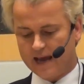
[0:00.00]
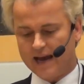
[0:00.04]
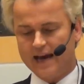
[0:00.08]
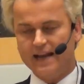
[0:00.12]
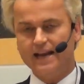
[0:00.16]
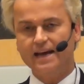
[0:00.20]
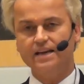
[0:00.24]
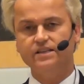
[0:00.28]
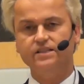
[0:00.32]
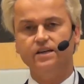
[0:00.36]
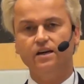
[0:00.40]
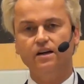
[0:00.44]

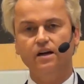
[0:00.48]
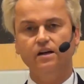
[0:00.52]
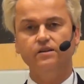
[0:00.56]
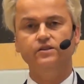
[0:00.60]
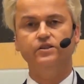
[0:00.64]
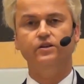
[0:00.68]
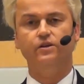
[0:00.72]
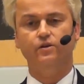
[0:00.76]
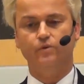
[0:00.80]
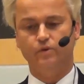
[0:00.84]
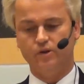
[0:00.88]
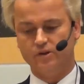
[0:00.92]
And as a
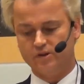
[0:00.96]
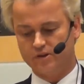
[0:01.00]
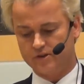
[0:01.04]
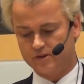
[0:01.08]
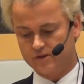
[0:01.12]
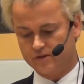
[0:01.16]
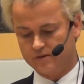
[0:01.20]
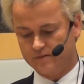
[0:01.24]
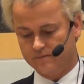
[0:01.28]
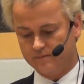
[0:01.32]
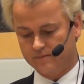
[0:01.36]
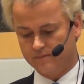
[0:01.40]

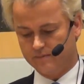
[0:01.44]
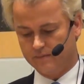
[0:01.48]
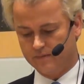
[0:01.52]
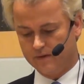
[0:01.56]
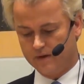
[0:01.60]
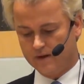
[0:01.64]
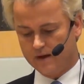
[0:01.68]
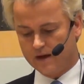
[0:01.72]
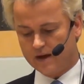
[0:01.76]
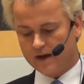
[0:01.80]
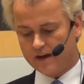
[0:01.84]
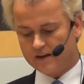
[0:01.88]
consequence,
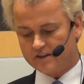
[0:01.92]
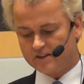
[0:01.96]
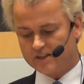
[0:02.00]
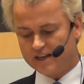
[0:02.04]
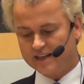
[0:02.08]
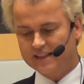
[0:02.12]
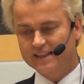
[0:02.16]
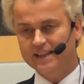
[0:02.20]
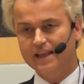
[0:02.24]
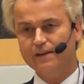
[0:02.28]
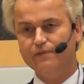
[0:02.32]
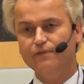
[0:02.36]
a
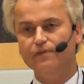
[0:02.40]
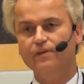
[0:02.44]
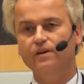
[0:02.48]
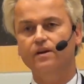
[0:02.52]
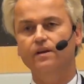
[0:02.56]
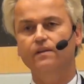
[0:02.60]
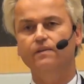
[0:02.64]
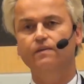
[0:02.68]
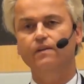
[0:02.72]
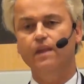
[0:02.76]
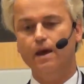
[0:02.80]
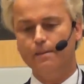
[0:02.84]

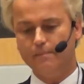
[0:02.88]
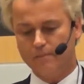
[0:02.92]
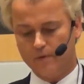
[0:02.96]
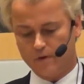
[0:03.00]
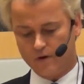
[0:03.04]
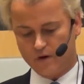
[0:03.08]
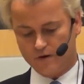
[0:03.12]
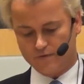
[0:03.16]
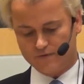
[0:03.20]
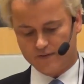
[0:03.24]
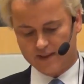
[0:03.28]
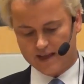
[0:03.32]
significant
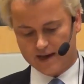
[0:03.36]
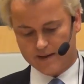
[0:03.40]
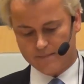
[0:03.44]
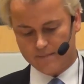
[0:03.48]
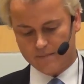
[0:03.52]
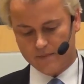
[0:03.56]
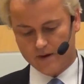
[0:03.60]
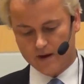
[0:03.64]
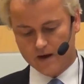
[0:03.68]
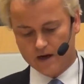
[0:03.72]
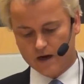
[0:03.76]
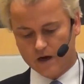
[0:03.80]
number of
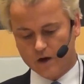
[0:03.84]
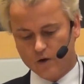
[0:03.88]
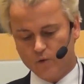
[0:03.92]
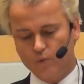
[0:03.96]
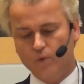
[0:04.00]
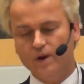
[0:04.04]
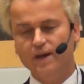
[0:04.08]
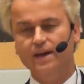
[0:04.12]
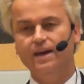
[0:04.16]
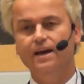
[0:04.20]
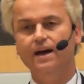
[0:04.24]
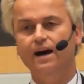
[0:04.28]
them
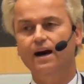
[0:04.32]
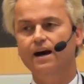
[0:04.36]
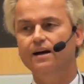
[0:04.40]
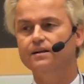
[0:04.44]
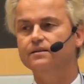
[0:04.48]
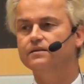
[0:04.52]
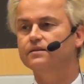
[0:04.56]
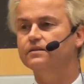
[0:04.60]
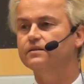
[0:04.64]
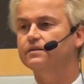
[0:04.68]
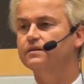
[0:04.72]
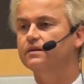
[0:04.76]

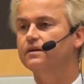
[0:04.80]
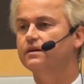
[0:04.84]
regard